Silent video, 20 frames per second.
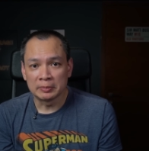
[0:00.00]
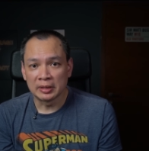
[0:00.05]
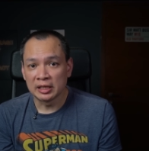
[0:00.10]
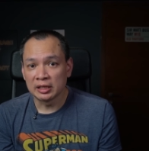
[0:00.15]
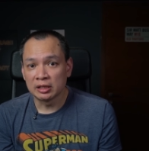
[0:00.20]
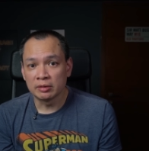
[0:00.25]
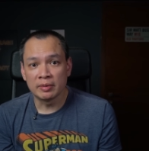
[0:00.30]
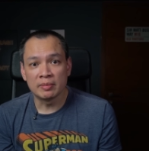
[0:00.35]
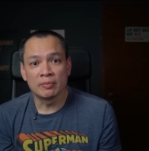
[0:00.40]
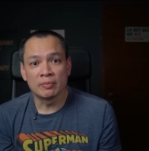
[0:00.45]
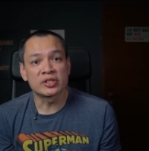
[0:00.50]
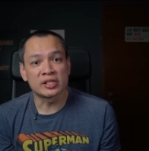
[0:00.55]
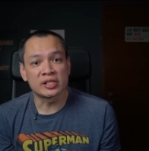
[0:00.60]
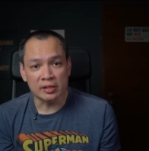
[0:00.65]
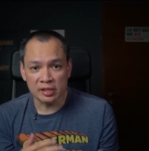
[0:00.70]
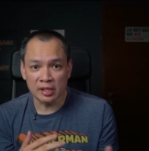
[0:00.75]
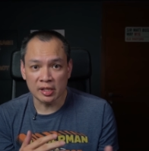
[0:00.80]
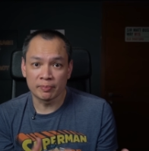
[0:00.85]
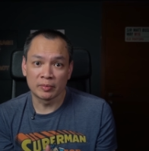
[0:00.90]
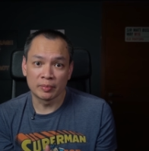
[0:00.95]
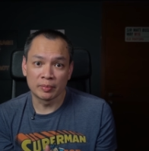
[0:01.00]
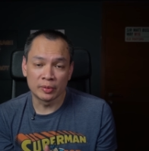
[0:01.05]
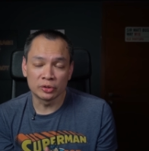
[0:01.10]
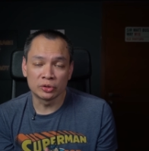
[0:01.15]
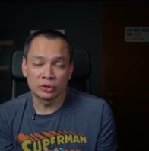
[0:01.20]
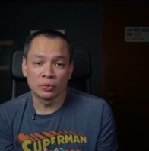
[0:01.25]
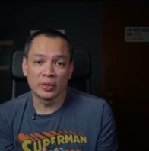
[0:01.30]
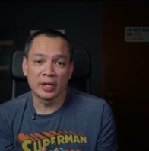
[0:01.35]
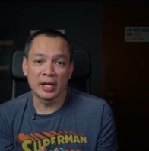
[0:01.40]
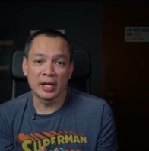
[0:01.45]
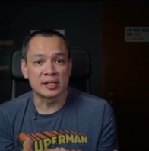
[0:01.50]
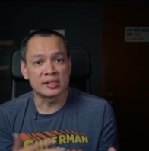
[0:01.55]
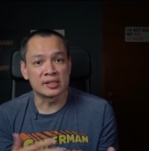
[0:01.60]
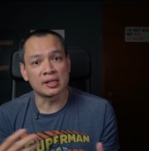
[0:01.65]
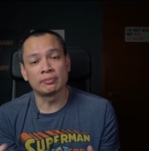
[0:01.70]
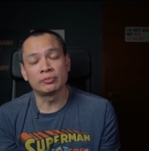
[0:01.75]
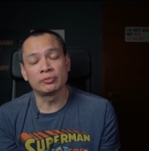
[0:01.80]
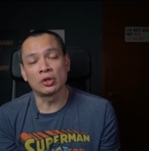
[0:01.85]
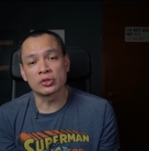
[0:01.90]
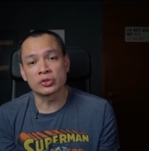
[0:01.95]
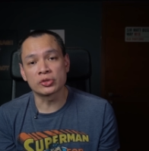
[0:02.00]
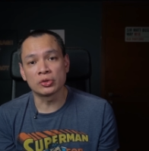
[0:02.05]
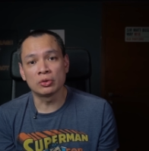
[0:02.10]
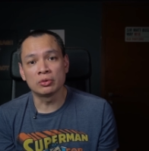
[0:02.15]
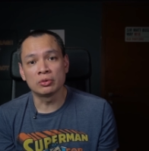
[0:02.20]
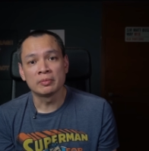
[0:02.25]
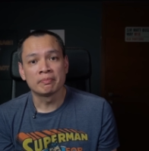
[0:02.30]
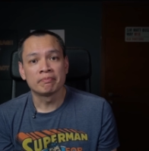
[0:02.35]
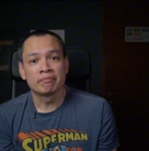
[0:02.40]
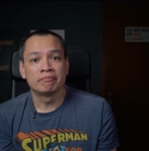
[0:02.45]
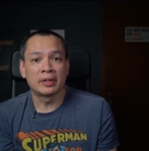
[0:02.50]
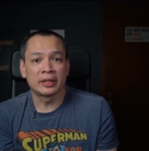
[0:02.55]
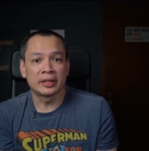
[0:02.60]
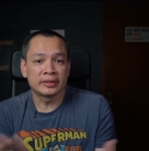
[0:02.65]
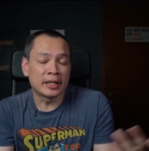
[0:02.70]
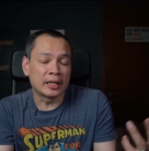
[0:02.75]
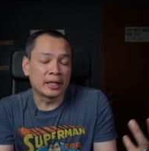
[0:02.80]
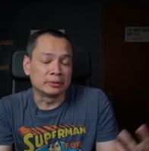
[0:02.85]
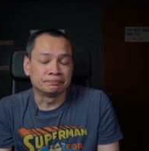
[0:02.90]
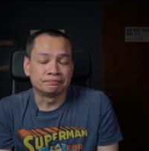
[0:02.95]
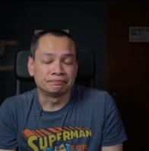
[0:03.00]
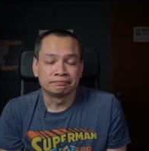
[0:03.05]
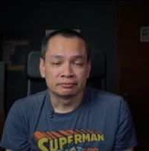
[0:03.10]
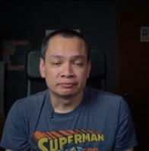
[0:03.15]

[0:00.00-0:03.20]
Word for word: a little bit more susceptible to it and some not so. But yeah,